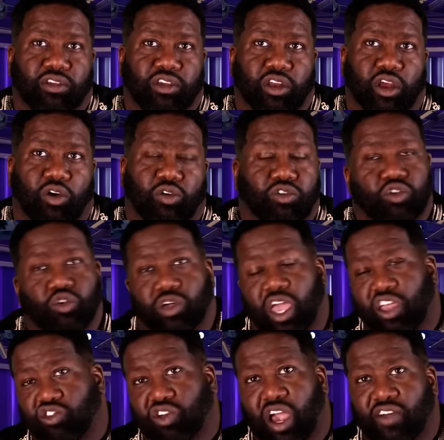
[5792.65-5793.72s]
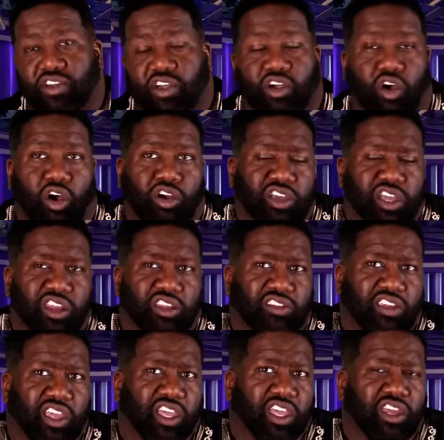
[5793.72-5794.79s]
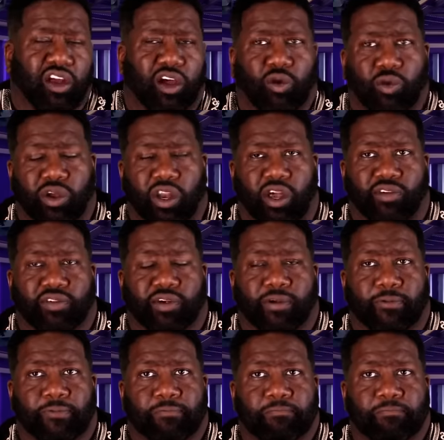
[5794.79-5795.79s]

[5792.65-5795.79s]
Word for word: you know, you can't drive your car. You get a ticket or whatever